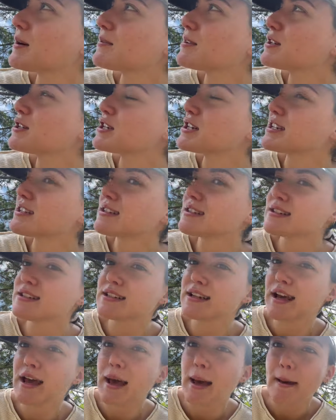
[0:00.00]
I would
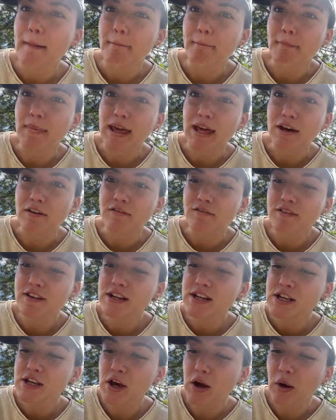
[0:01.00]
just make a
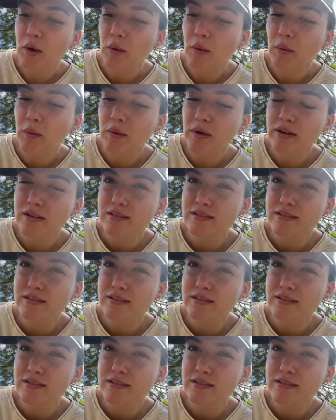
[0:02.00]
video